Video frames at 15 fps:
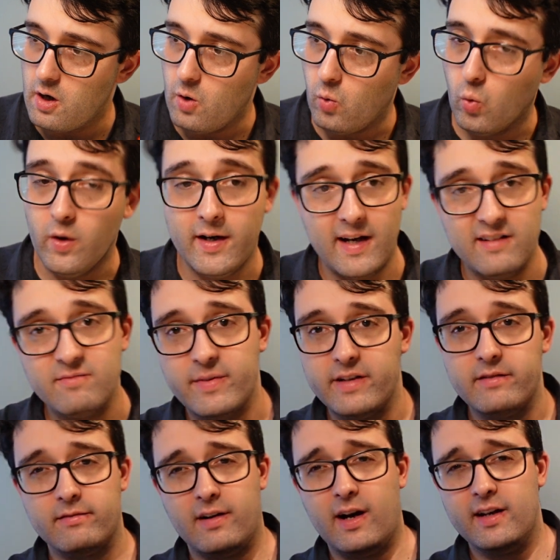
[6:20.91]
would have been
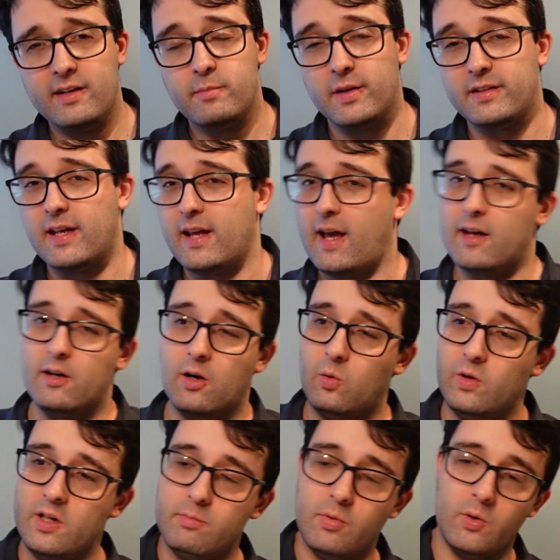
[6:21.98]
fine, but they had
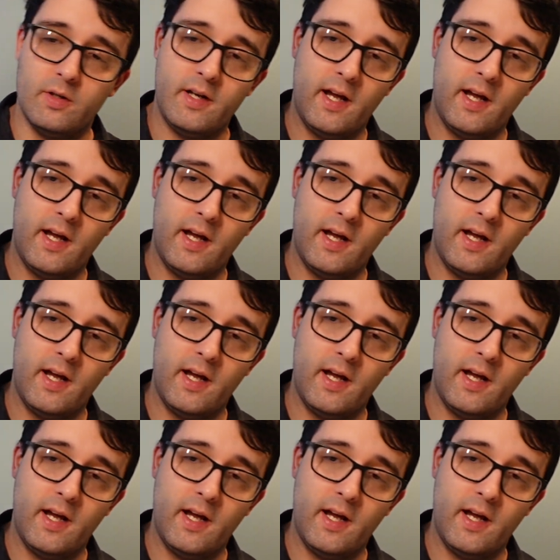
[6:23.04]
only put